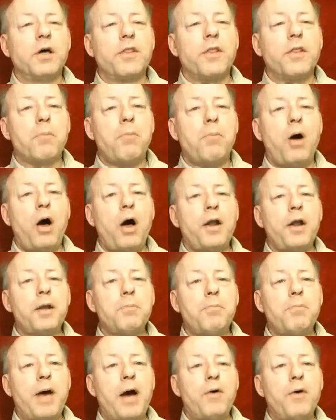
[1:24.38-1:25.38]
The pond
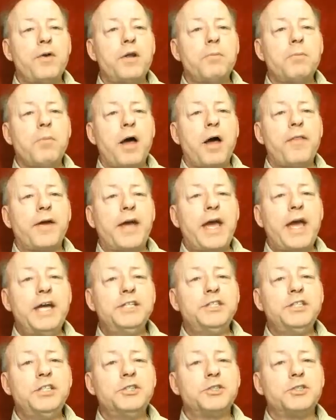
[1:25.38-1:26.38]
impounded by the
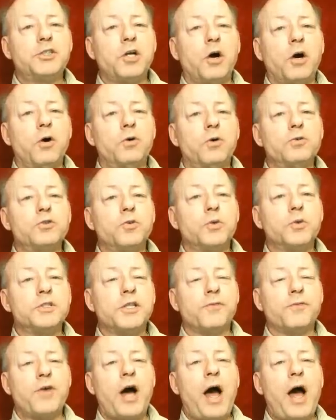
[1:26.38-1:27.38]
casing stones was
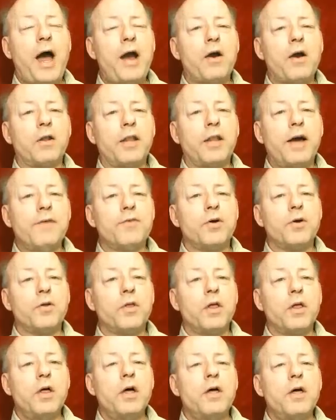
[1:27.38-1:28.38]
of a higher
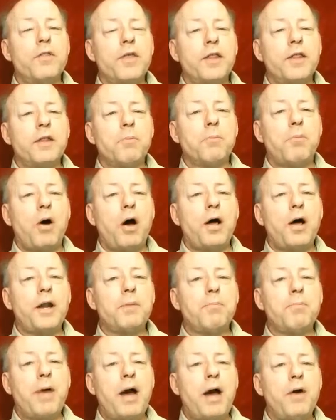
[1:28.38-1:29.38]
level than the pond
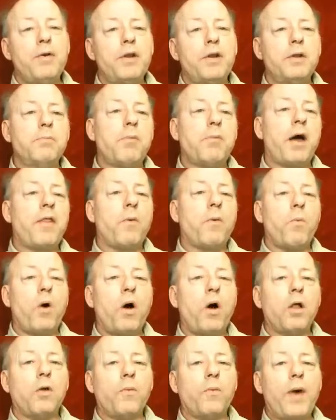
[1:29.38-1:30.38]
impounded by the
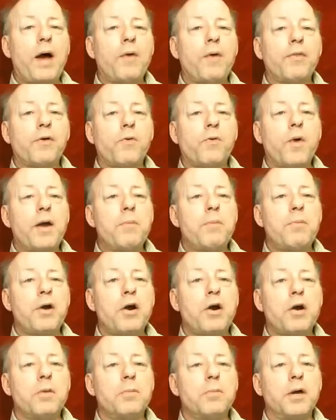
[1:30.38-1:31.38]
wall around the Great
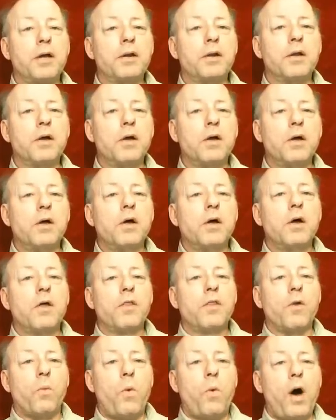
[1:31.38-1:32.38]
Pyramid.
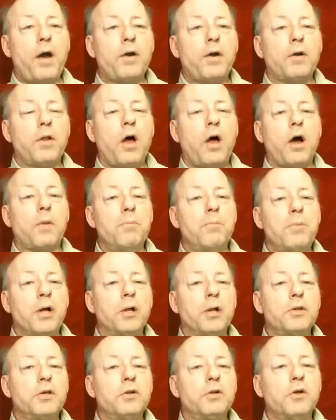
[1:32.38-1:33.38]
The water lock
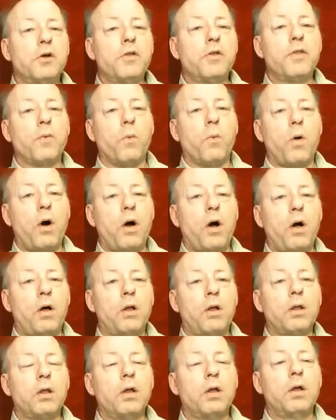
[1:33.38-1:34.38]
built into the
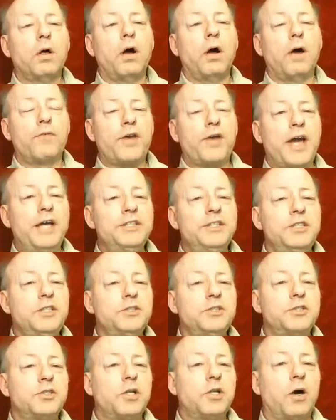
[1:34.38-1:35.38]
wall of
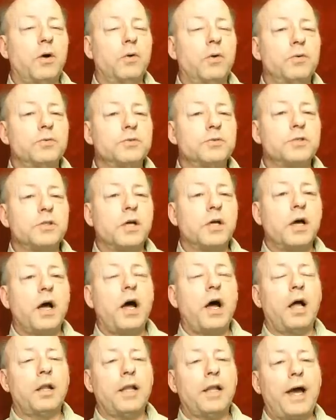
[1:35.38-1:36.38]
casing stones
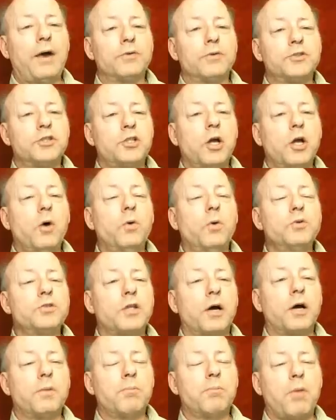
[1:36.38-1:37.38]
allowed stones
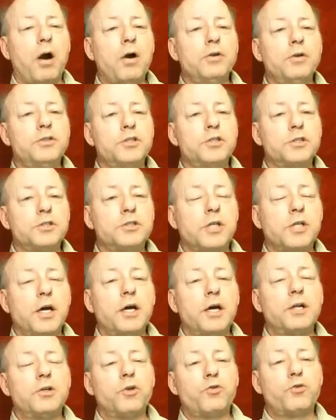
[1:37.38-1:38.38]
on barges
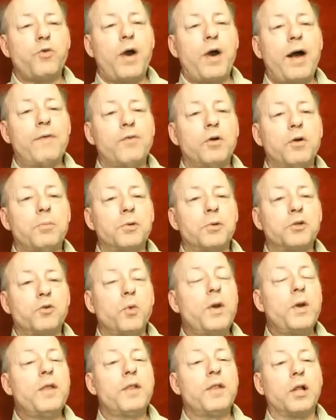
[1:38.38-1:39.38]
to travel
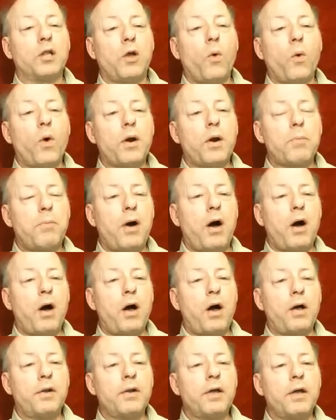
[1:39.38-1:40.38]
between the lower
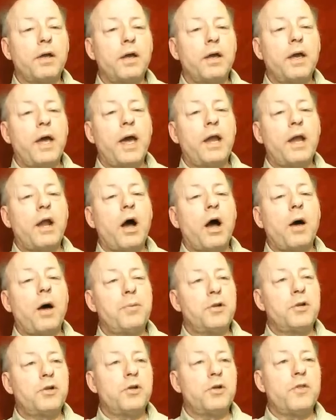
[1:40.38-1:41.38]
pond and up
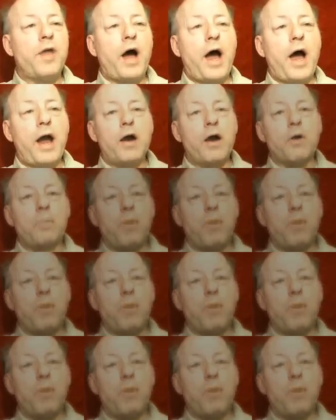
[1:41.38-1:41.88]
into the higher